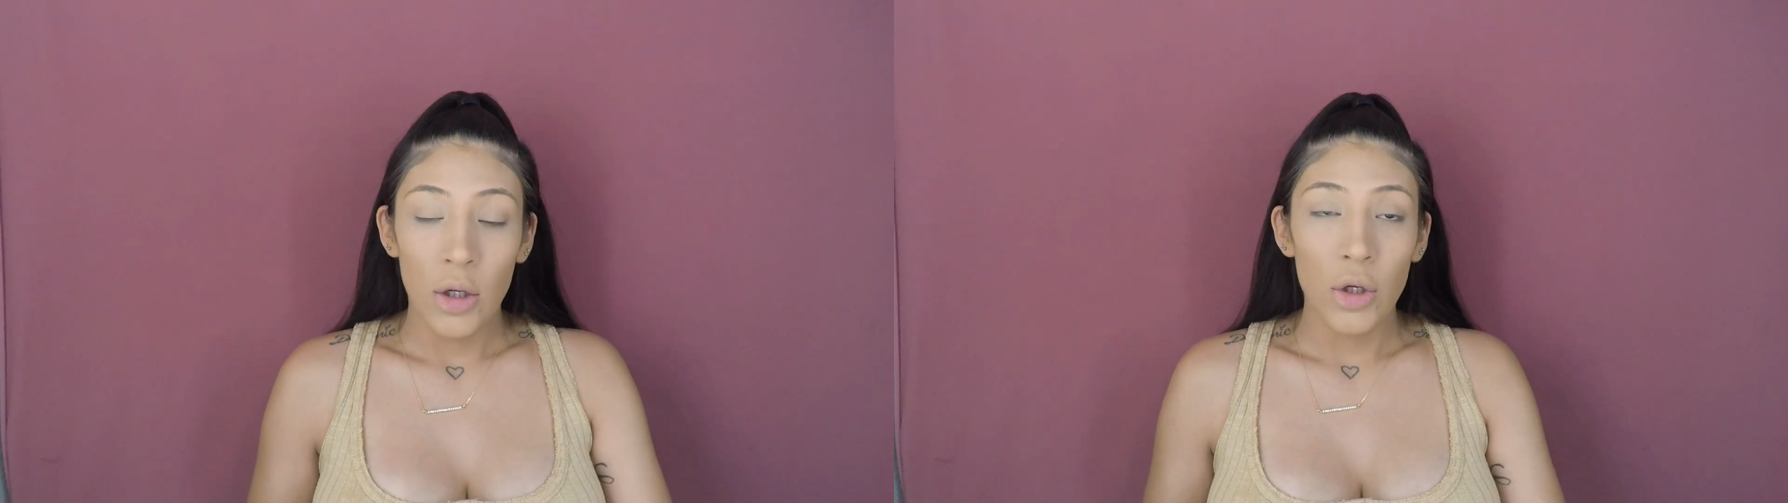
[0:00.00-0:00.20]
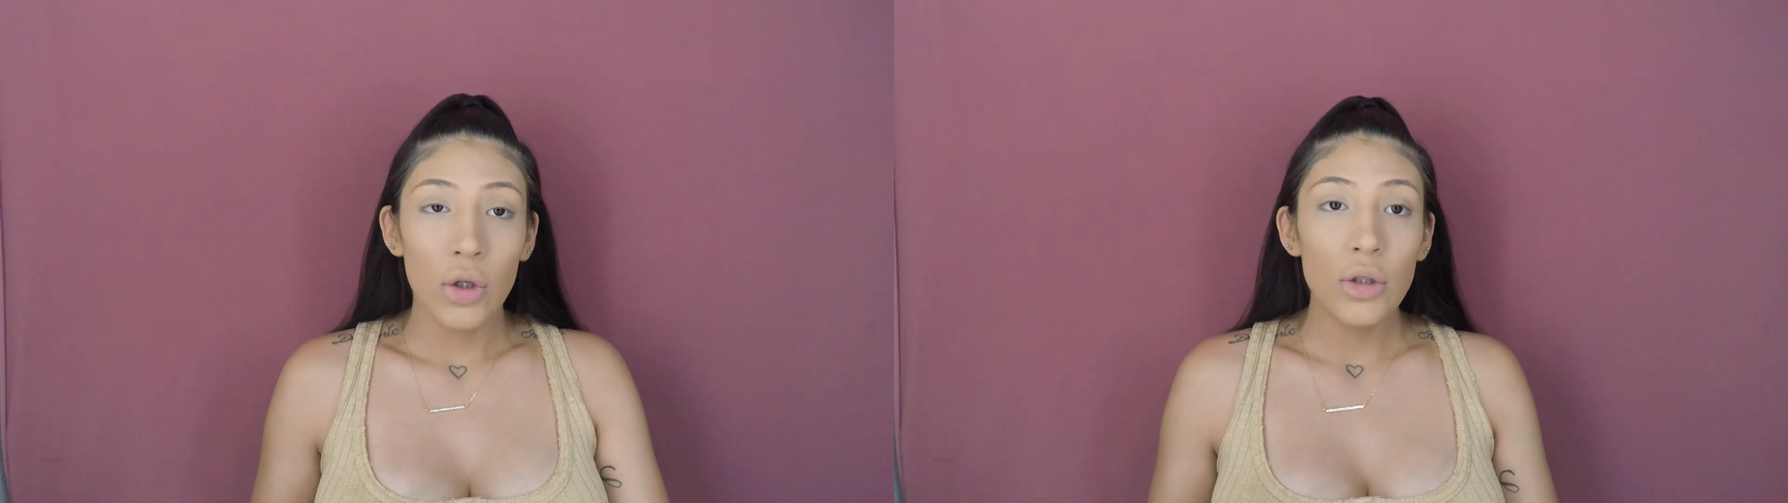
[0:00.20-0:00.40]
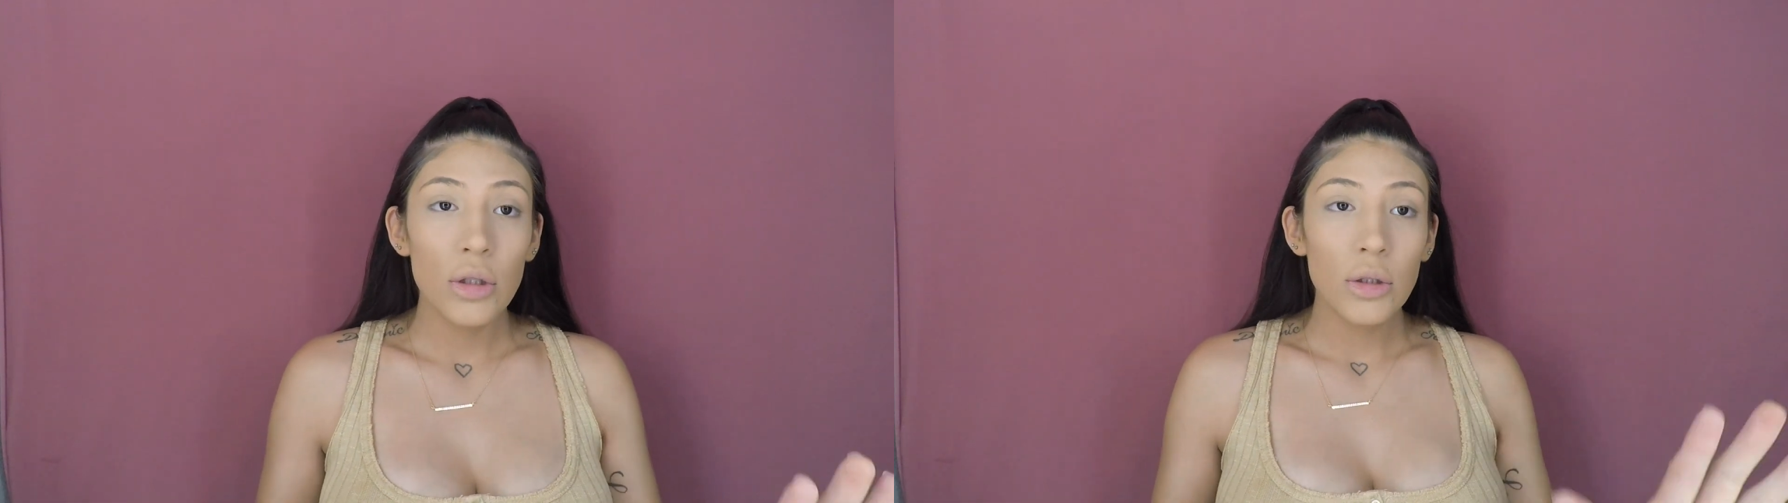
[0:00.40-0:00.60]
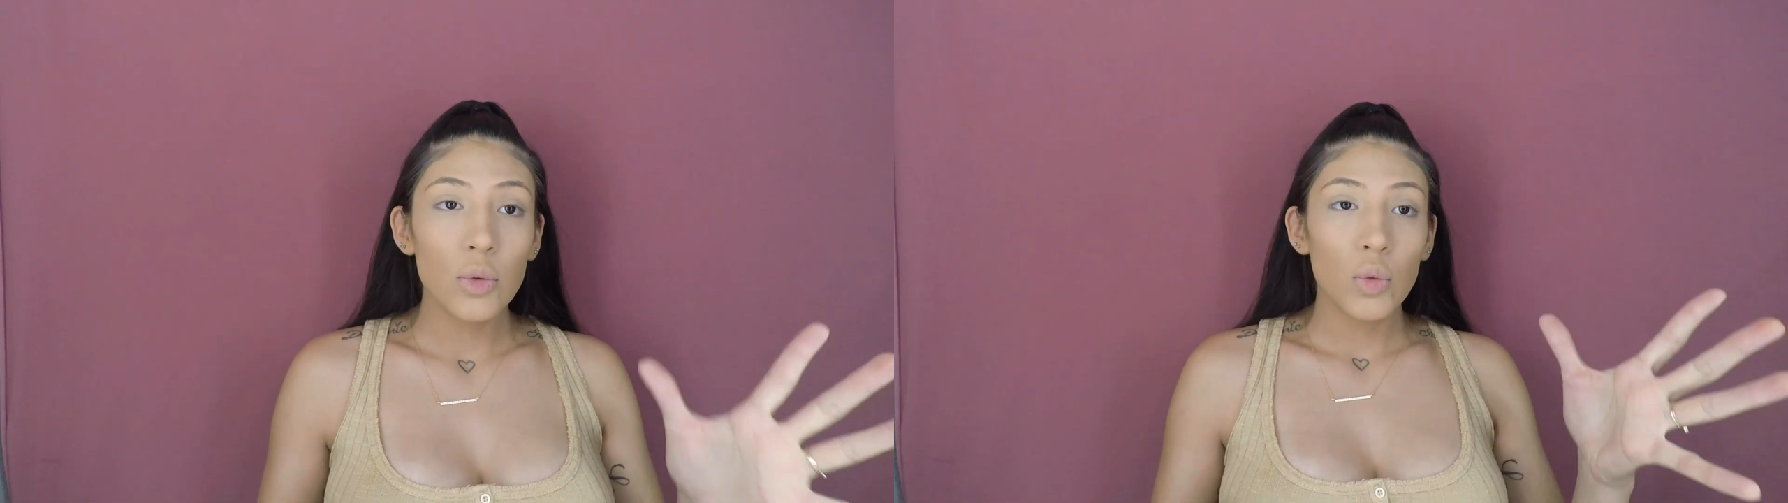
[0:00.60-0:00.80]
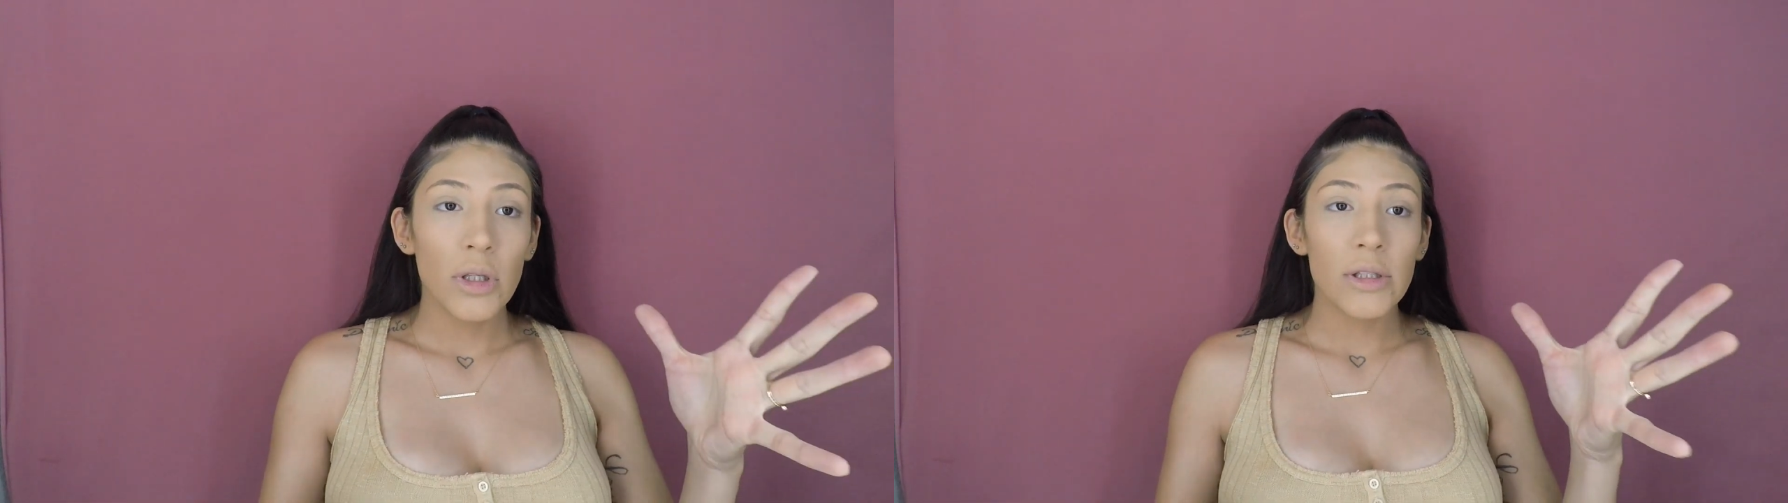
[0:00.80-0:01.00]
You're just going
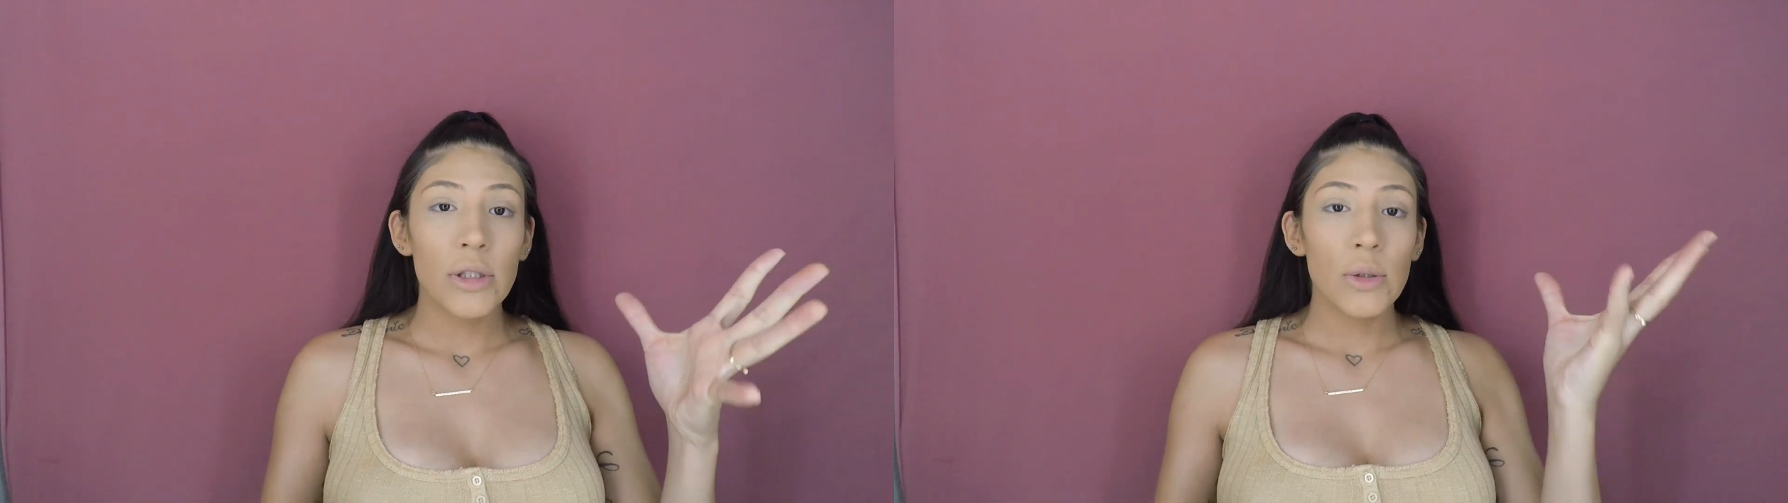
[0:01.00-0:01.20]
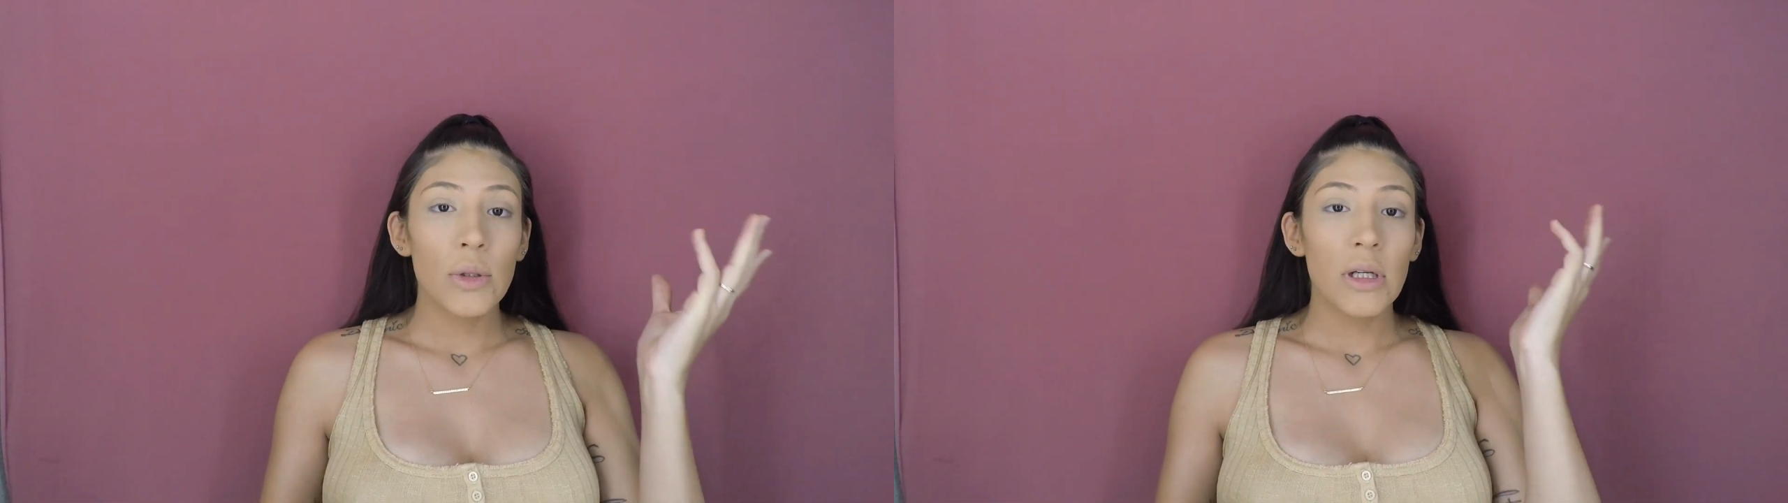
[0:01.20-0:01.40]
to want to